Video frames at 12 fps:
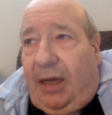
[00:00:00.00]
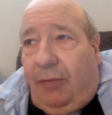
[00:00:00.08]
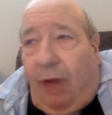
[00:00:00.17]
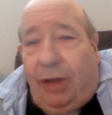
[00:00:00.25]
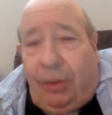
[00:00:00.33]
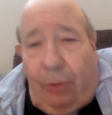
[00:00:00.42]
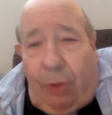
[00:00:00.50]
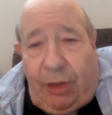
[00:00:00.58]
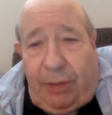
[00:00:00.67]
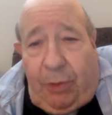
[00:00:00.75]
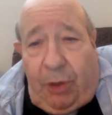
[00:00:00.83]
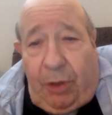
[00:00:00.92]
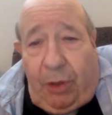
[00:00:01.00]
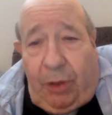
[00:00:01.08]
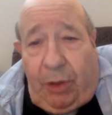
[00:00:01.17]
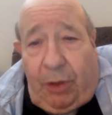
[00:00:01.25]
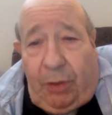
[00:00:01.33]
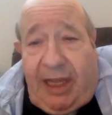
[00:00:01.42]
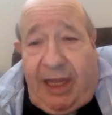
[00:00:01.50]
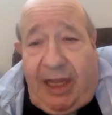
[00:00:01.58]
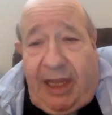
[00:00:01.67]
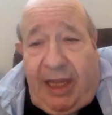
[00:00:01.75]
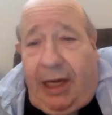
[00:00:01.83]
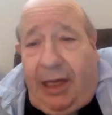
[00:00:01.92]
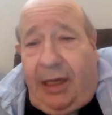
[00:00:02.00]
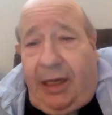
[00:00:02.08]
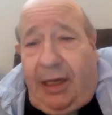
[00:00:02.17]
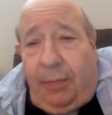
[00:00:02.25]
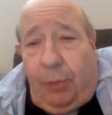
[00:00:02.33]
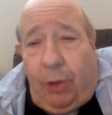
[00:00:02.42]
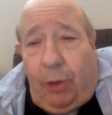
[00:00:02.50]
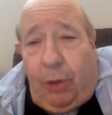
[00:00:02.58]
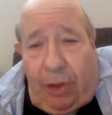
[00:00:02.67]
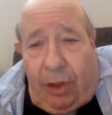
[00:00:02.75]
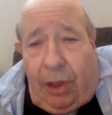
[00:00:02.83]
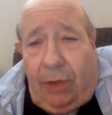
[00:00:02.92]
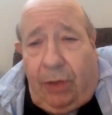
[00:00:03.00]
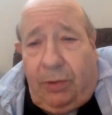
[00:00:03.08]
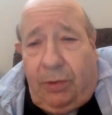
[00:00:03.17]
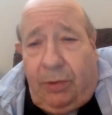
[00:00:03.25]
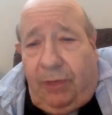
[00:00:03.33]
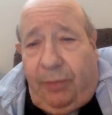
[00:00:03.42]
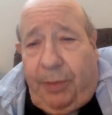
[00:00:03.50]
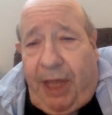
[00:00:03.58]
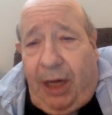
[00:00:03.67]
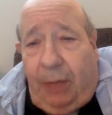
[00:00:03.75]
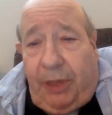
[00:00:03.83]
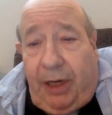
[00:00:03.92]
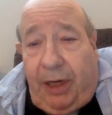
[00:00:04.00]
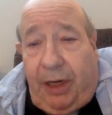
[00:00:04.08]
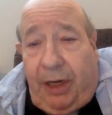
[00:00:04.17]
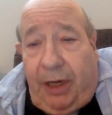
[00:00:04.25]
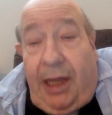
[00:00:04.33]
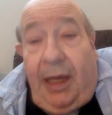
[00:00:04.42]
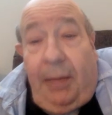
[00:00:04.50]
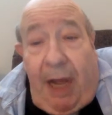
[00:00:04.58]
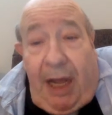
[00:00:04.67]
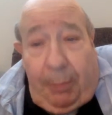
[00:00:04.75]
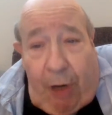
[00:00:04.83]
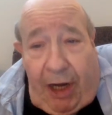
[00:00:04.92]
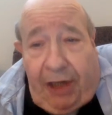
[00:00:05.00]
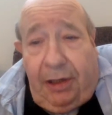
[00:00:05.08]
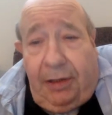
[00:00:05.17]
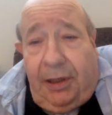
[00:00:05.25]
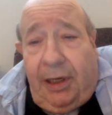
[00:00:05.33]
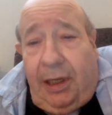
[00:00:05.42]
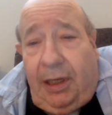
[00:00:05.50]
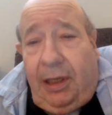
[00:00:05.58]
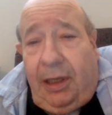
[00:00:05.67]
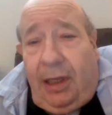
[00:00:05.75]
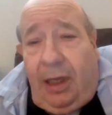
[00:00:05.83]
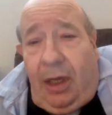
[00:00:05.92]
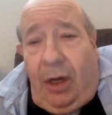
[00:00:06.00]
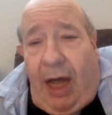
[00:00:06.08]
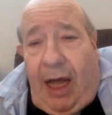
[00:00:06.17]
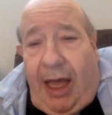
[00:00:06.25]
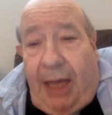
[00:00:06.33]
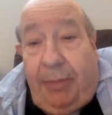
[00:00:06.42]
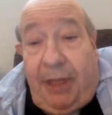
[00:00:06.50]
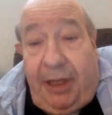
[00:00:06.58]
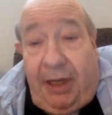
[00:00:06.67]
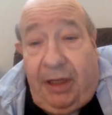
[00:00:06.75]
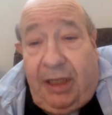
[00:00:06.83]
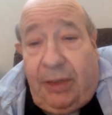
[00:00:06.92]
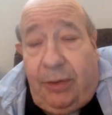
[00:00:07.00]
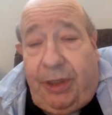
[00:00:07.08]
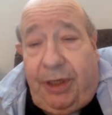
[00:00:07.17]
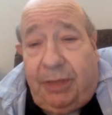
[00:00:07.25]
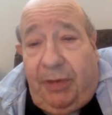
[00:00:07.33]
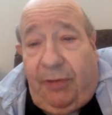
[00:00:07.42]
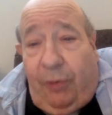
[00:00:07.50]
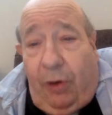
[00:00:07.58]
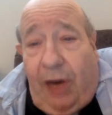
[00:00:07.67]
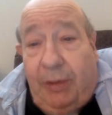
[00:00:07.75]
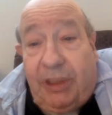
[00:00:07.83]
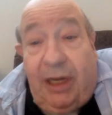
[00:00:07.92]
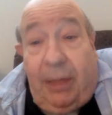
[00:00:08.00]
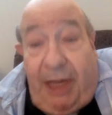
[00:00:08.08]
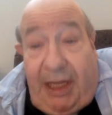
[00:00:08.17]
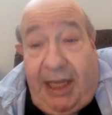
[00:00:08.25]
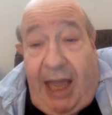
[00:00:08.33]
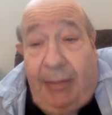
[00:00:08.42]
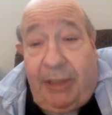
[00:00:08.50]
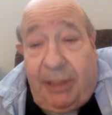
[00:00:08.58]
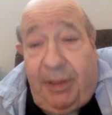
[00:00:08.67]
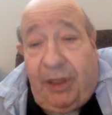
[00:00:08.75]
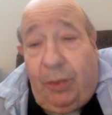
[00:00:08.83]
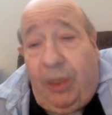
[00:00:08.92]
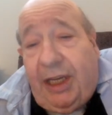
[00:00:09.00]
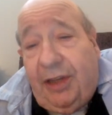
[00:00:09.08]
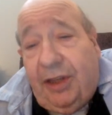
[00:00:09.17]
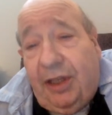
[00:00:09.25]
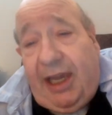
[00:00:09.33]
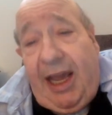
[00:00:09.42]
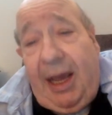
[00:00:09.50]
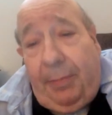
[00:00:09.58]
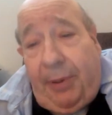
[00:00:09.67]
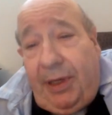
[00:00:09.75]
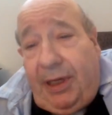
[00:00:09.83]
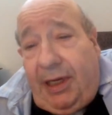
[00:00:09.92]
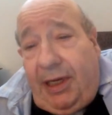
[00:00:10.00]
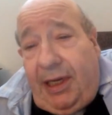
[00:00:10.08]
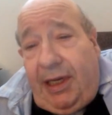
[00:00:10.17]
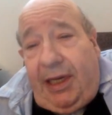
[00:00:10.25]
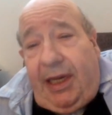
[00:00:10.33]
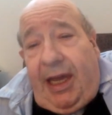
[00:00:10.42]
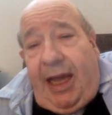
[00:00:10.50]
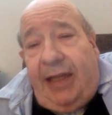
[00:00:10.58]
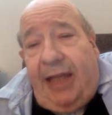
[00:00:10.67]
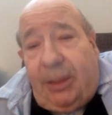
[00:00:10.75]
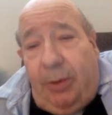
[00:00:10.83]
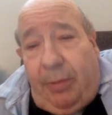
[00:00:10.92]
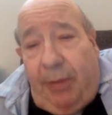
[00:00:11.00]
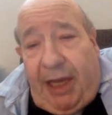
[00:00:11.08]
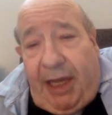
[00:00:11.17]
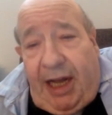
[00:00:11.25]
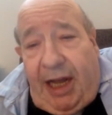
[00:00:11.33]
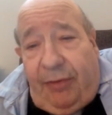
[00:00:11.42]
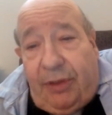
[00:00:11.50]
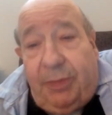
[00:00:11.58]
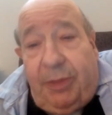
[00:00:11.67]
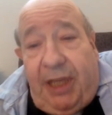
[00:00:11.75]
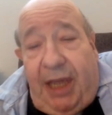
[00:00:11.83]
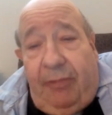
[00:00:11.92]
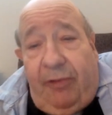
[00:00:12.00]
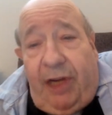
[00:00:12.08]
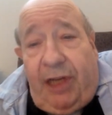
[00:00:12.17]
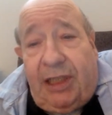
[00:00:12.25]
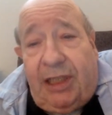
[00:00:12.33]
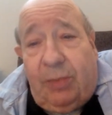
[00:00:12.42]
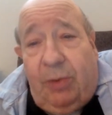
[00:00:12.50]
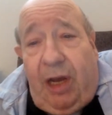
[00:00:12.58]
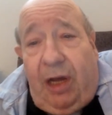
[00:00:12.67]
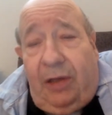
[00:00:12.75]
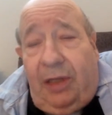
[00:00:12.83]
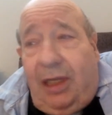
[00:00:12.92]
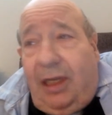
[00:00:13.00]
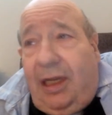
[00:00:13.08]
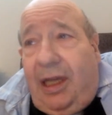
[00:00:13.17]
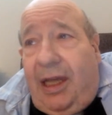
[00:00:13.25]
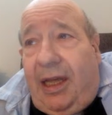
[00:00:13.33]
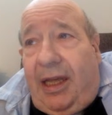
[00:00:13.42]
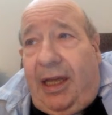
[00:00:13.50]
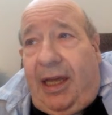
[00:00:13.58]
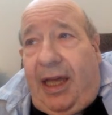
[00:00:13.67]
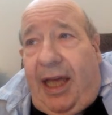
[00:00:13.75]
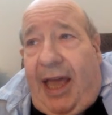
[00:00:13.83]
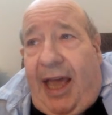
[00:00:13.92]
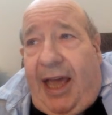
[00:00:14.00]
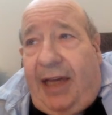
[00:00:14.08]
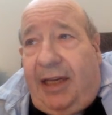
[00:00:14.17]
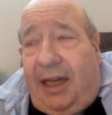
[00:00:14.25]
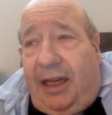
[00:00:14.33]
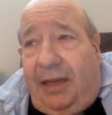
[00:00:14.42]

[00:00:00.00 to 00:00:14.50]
Roger Rosenberg was there. Brooks Kerr, who was a wonderful piano player. Mike Brecker had been there the 2 years before I was there, but he came and spent a week at the camp. And that's where Mike and I first became friends as well. And